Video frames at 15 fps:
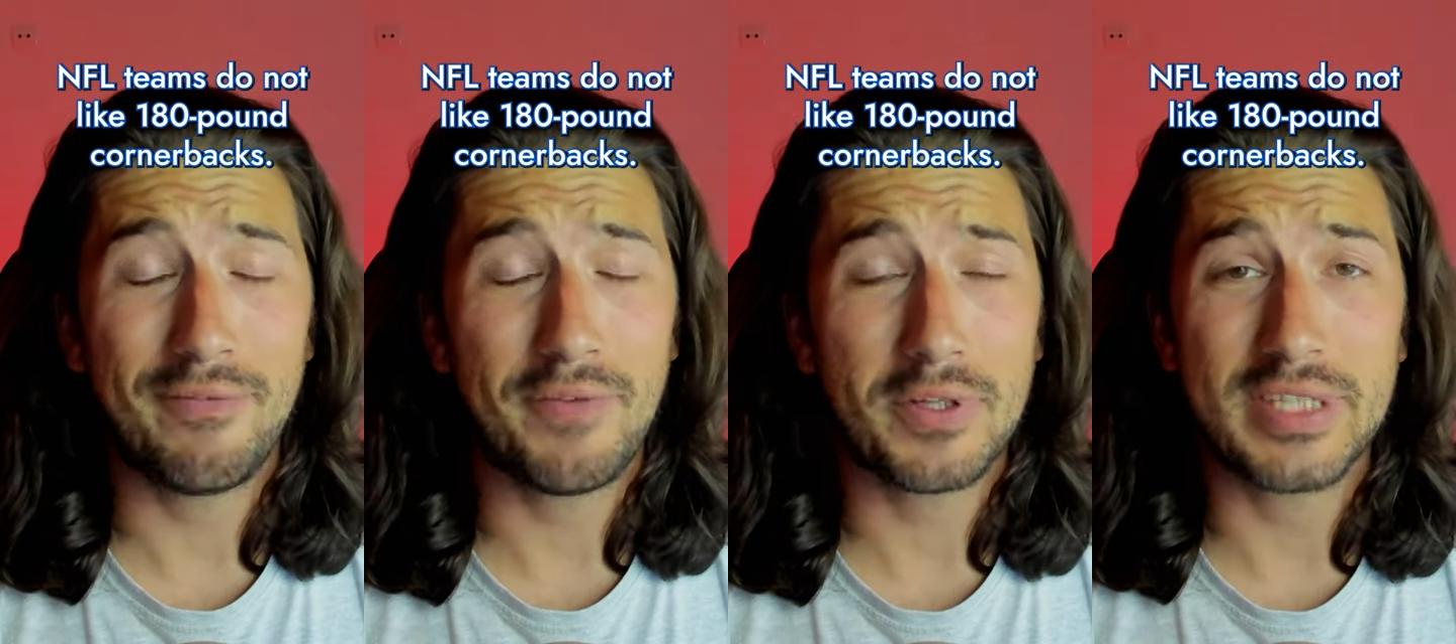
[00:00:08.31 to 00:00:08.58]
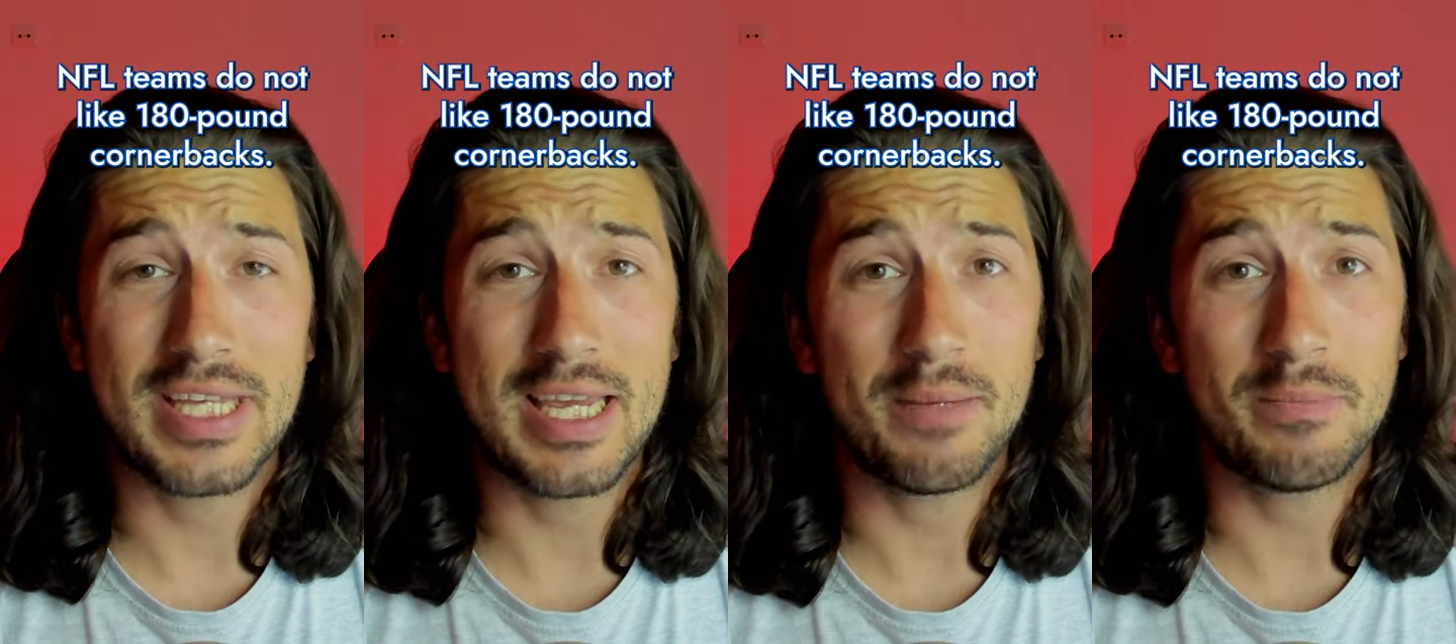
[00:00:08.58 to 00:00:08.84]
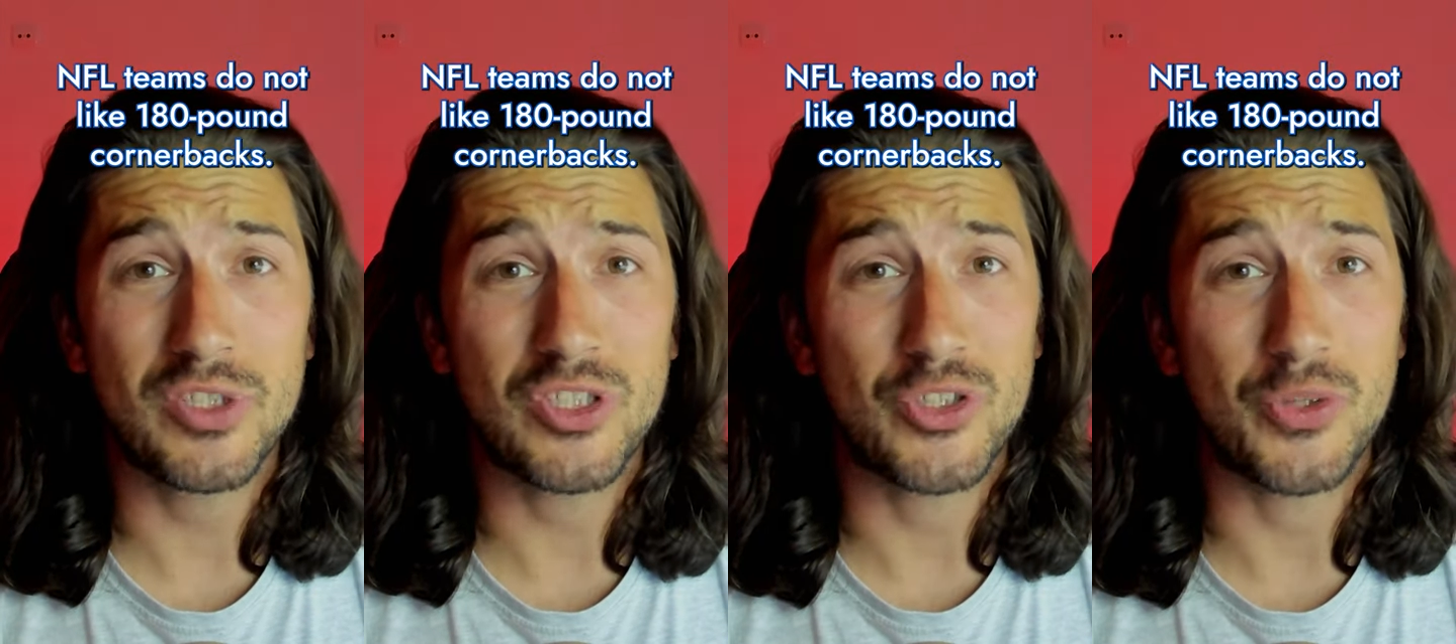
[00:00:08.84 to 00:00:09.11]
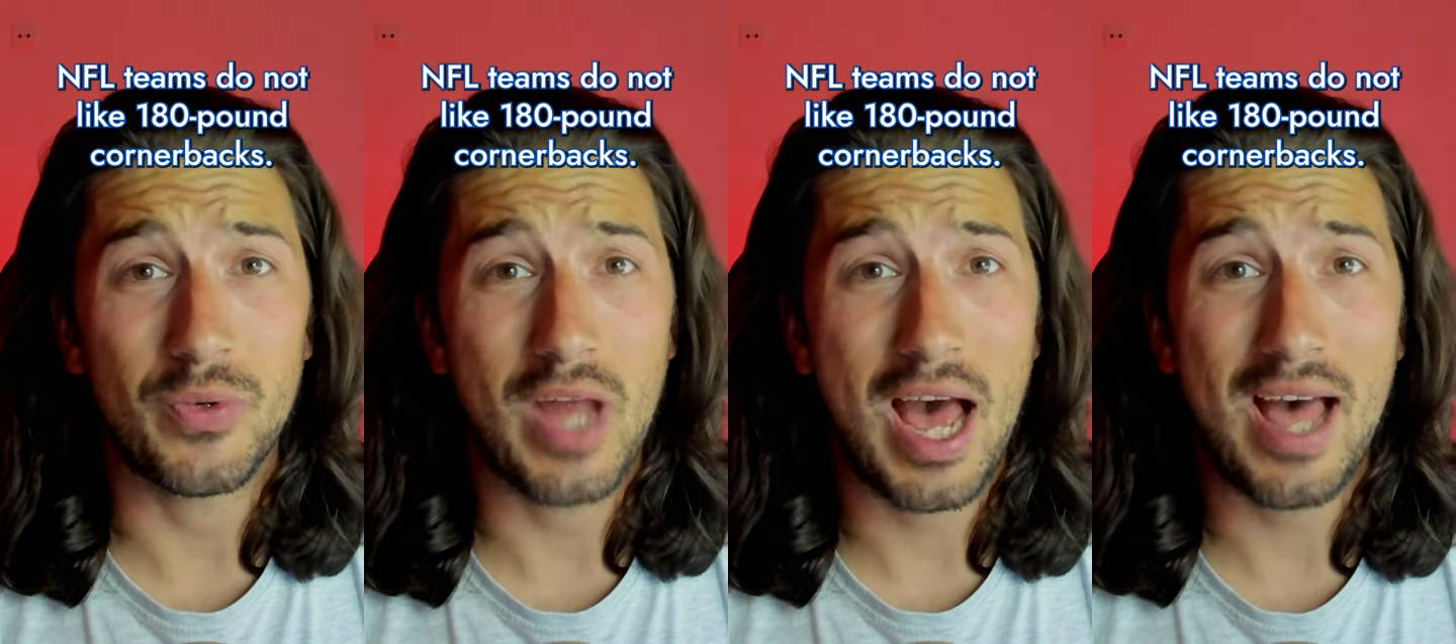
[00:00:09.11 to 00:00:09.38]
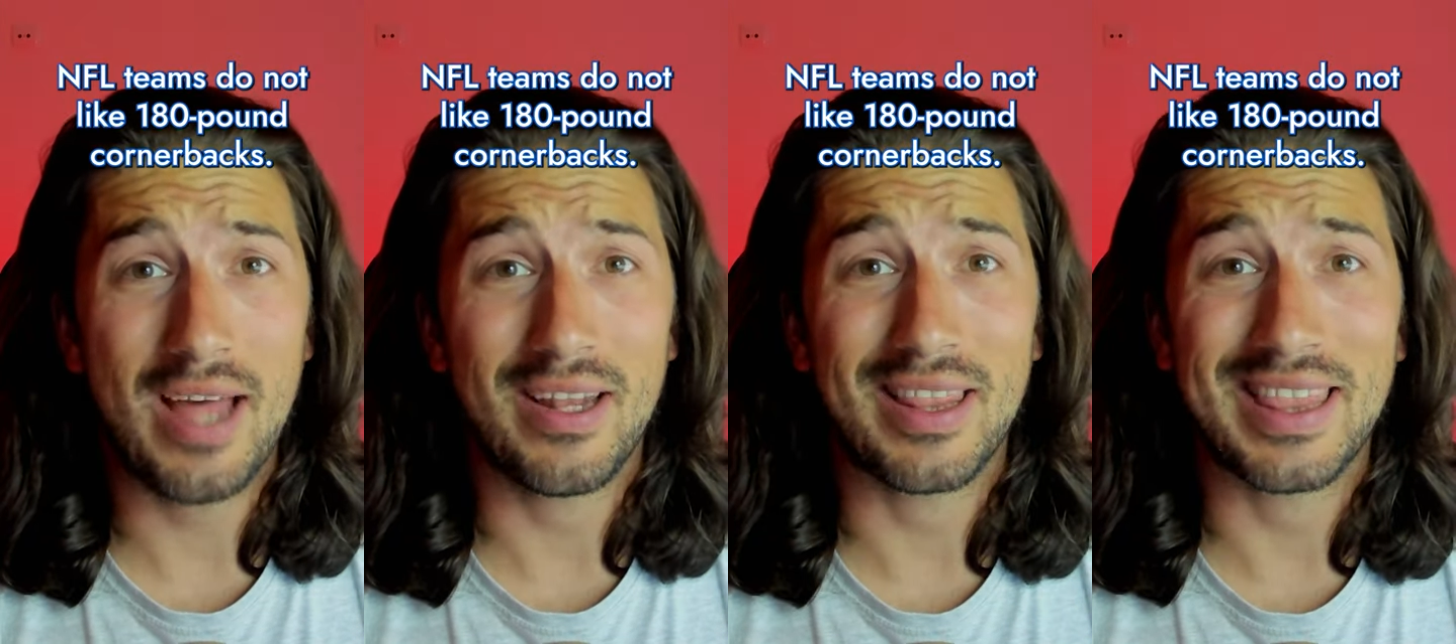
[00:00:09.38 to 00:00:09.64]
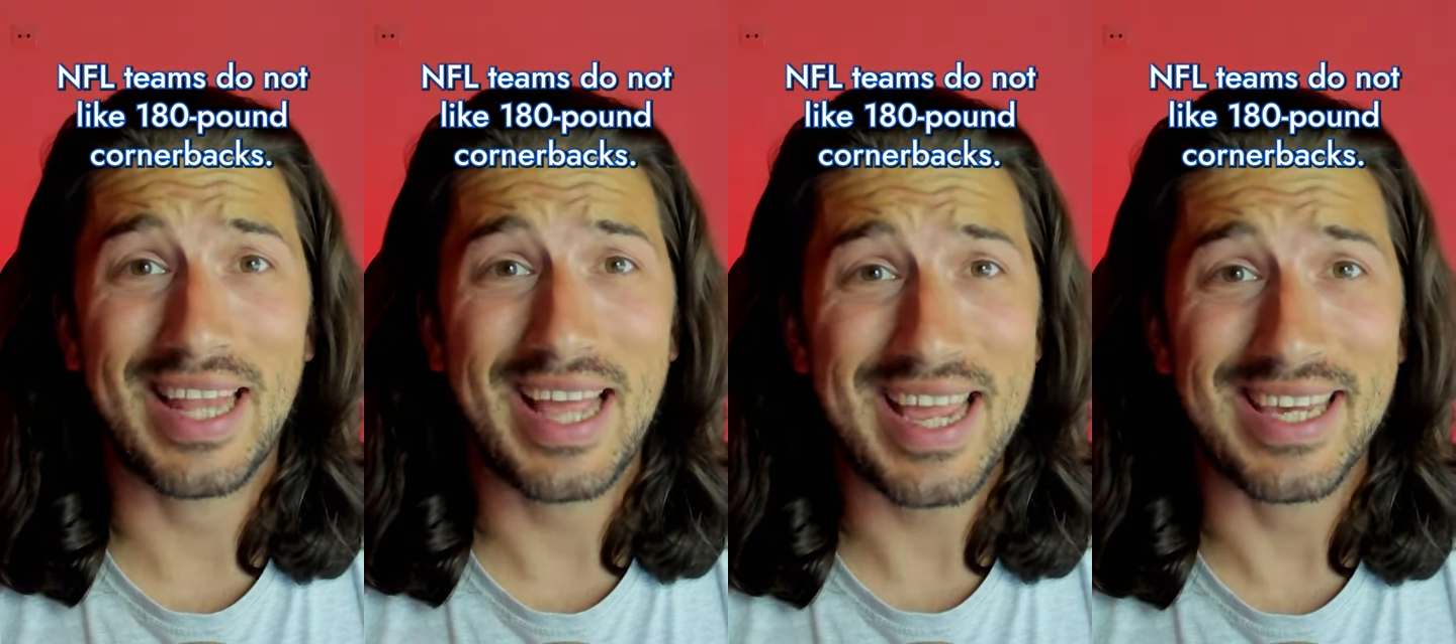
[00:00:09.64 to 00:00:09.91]
L teams do not
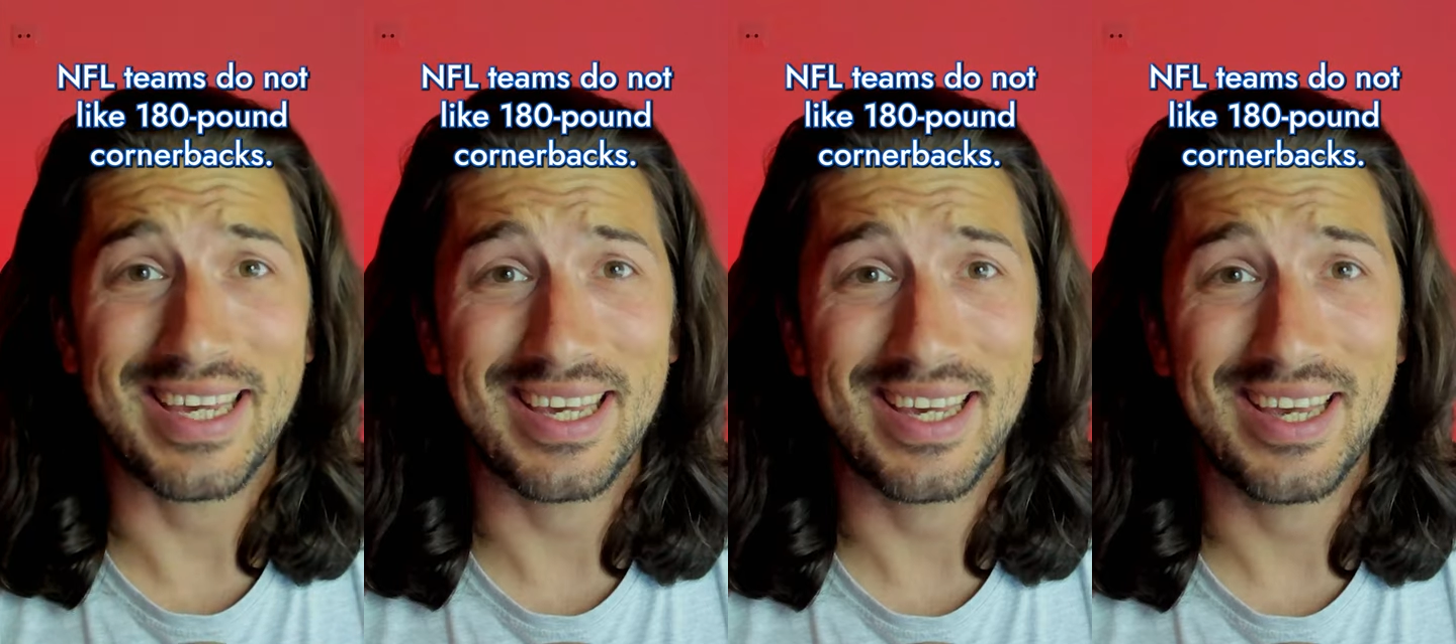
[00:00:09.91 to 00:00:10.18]
like